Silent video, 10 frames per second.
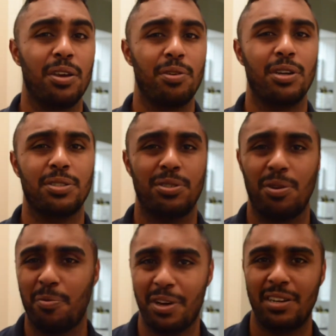also
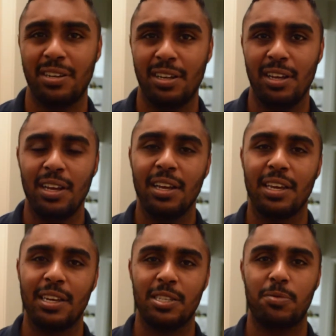don't want to
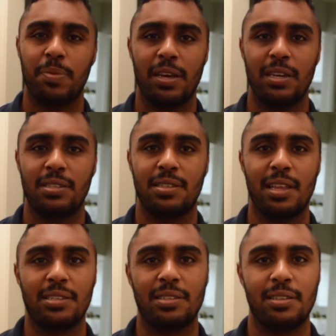get a space
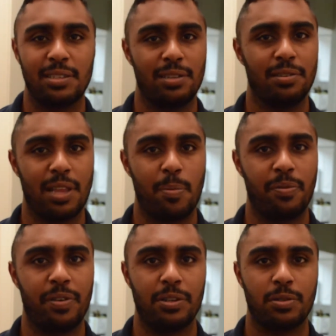that doesn't look that
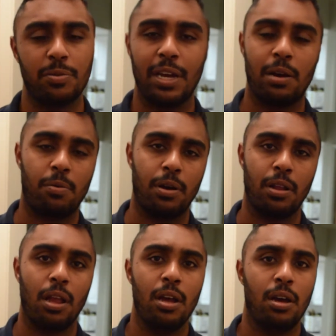professional. We kind of
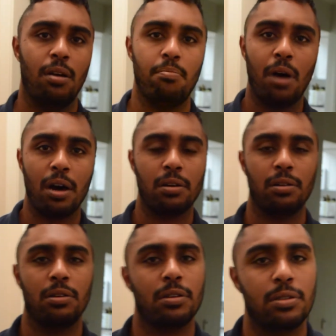want a
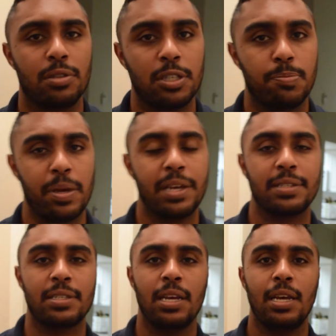modern look to the
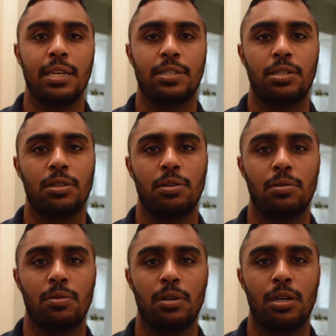space.
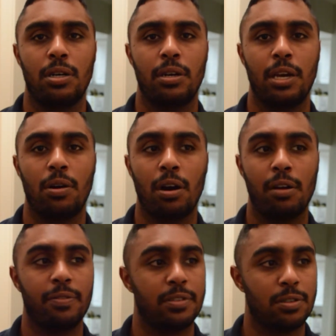So in our
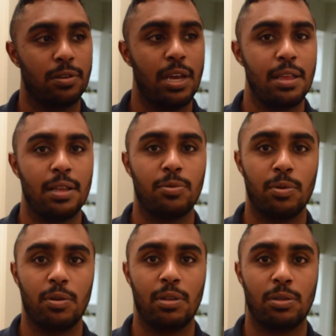office. So yeah, that's
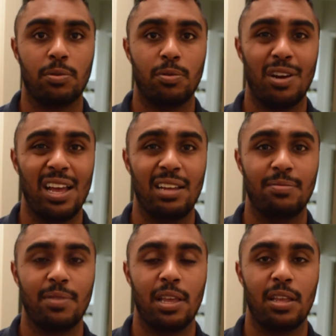where we're at,
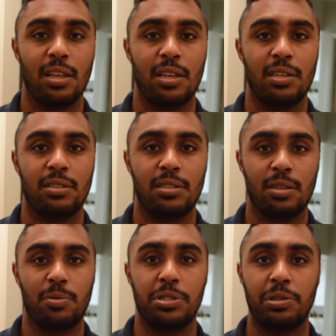and
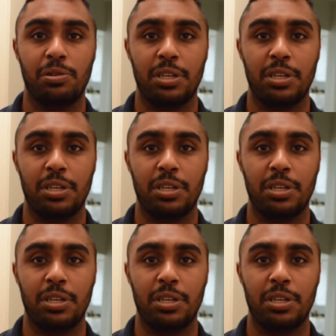we're still